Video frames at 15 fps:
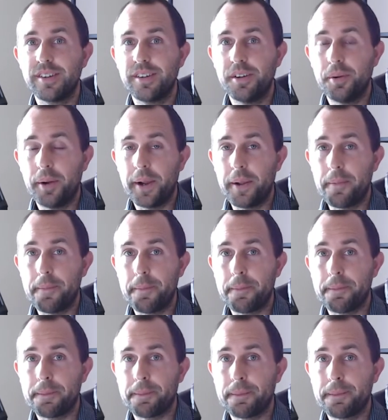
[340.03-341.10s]
Right?
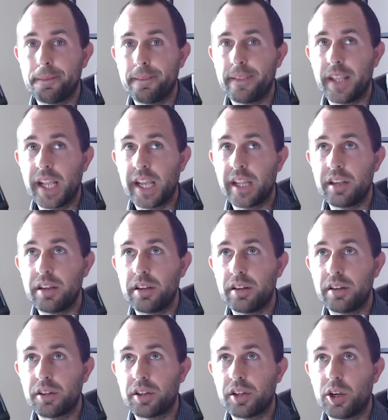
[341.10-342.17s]
And
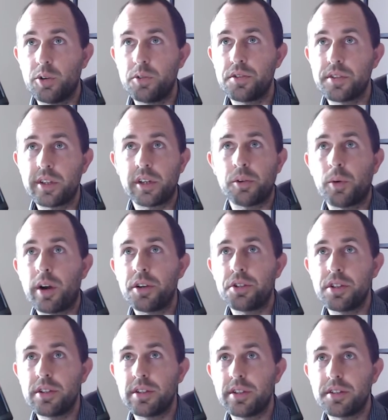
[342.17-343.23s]
coaches that are
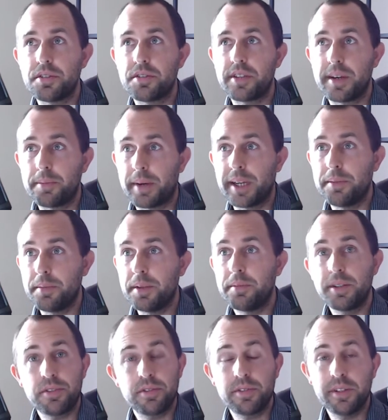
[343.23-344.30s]
watching this that might be
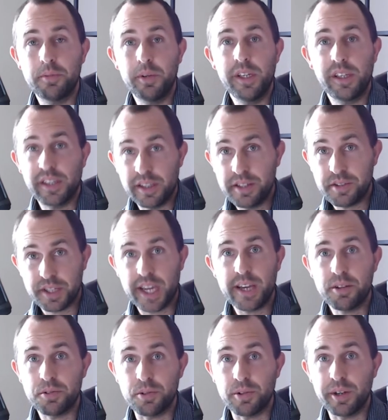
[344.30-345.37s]
mentally weak in this
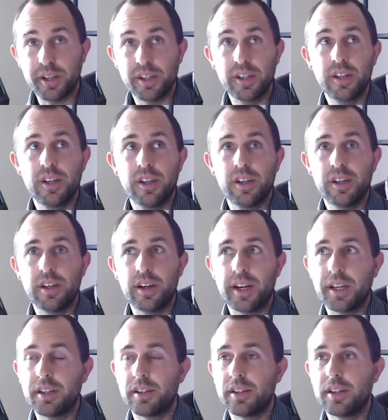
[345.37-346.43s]
category,
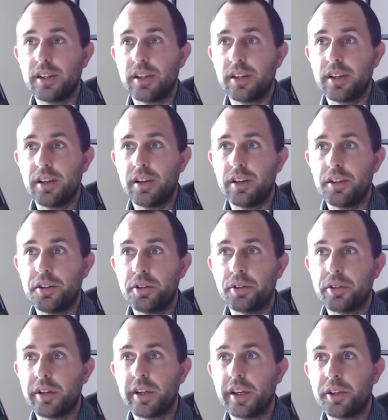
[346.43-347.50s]
right?
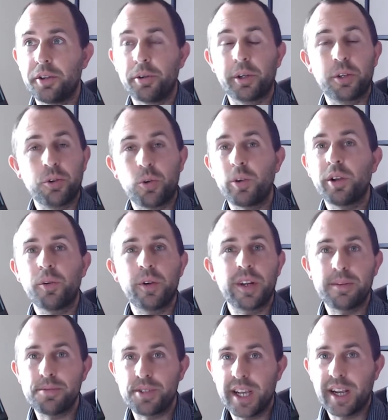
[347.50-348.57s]
You're ignoring what
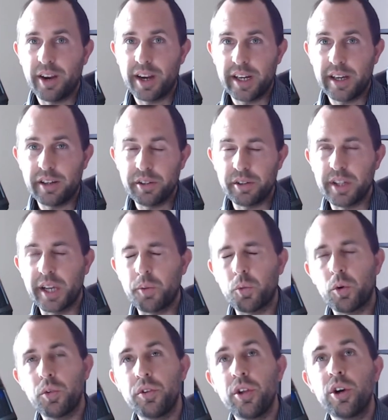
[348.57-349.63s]
I'm saying right now. You're like,
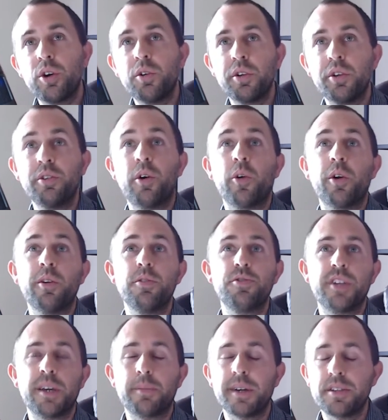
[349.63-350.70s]
well, no, you don't
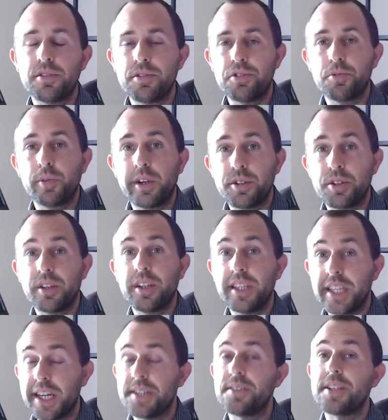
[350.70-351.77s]
understand my situation.
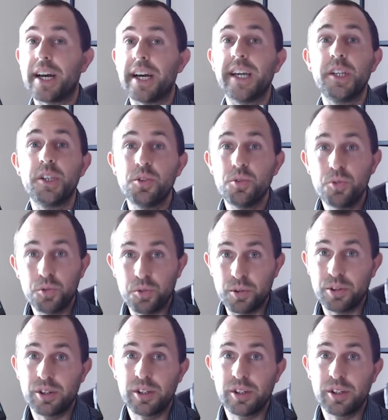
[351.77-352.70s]
Yes, I do.